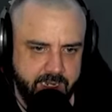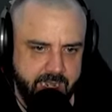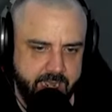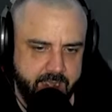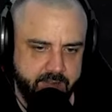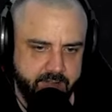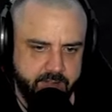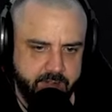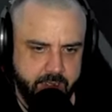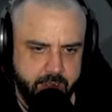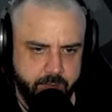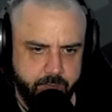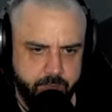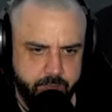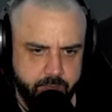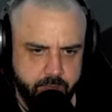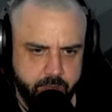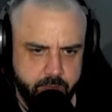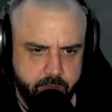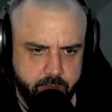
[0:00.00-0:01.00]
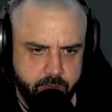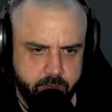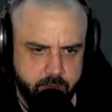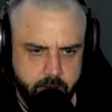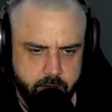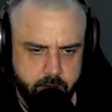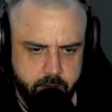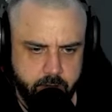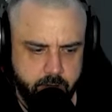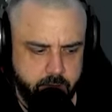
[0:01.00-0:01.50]
last time.
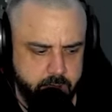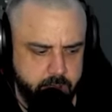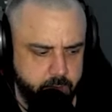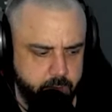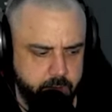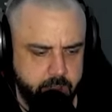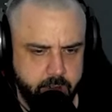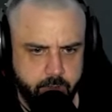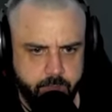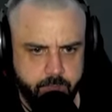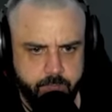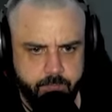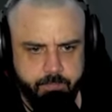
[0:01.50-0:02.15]
There we go.